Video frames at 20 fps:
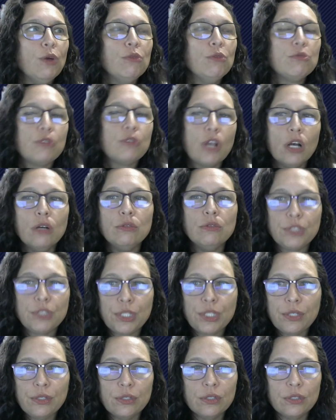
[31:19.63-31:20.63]

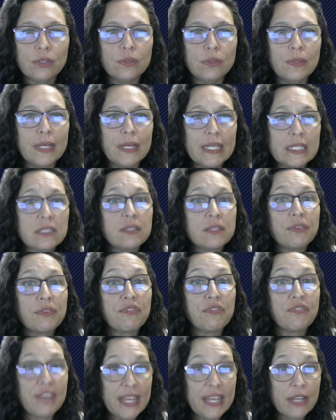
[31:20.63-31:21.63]
go-to is
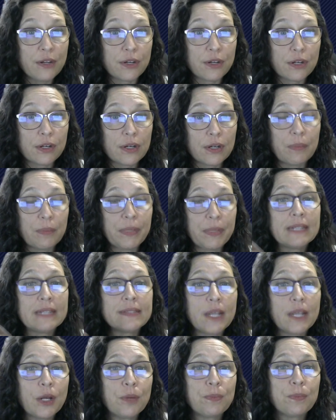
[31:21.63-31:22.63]
fear,
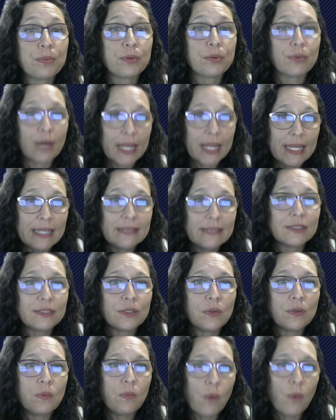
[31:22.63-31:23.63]
because our brains
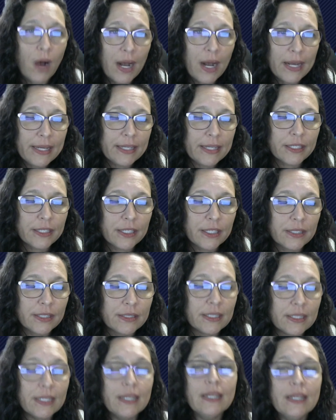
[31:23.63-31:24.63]
are
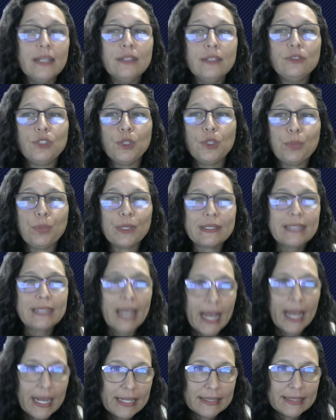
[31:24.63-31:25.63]
wired to
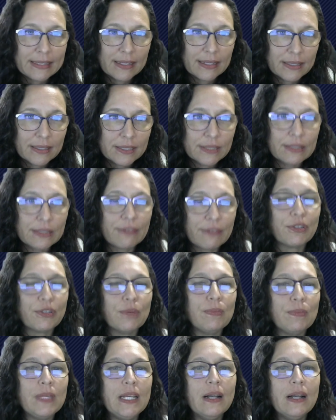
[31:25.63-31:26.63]
protect us
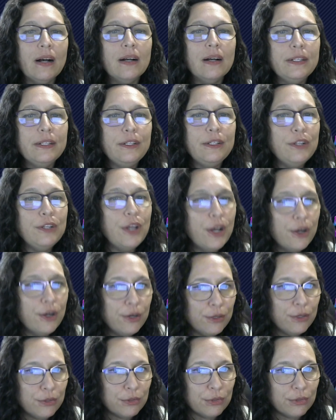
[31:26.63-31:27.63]
from the
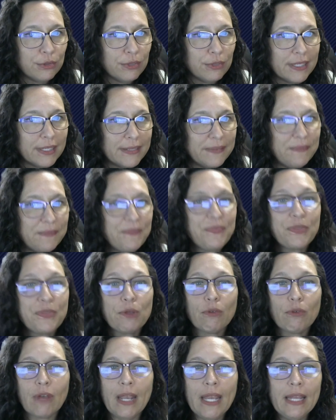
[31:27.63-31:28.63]
unknown,
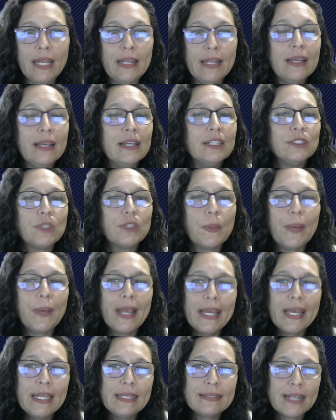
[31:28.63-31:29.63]
right? So
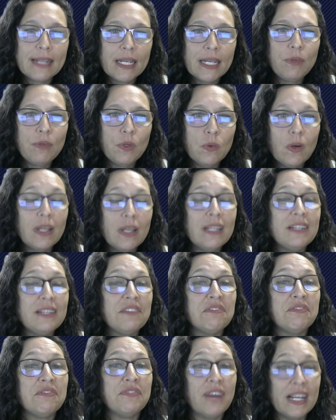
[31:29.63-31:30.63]
anytime you want
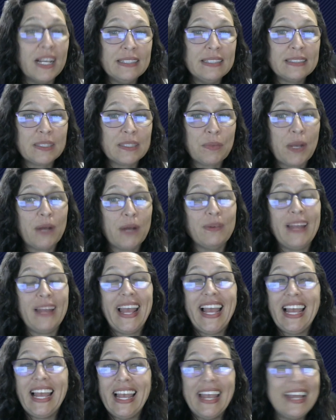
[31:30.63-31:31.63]
advice about
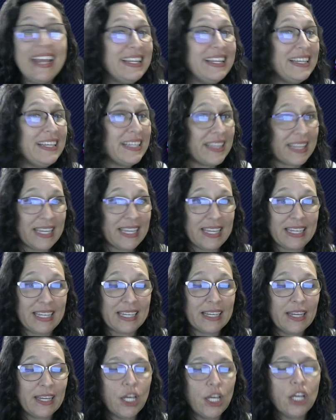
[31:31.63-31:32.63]

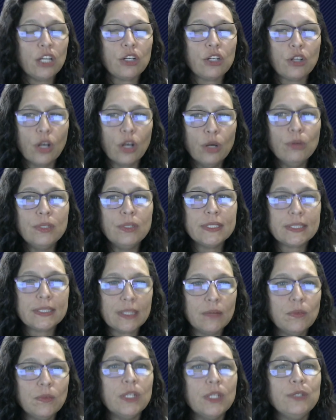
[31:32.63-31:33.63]
anything, go to
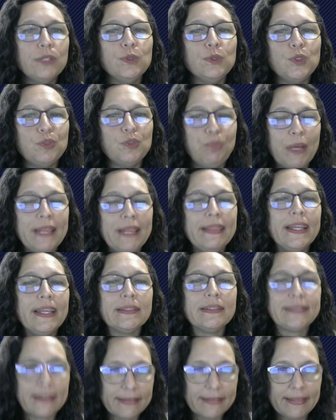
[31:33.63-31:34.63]
someone who's been
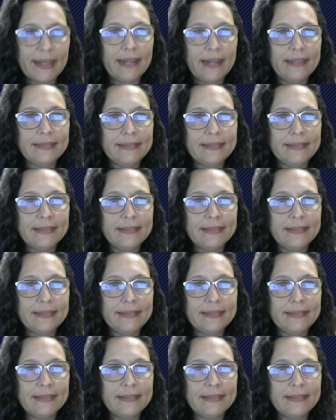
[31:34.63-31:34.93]
there, done that,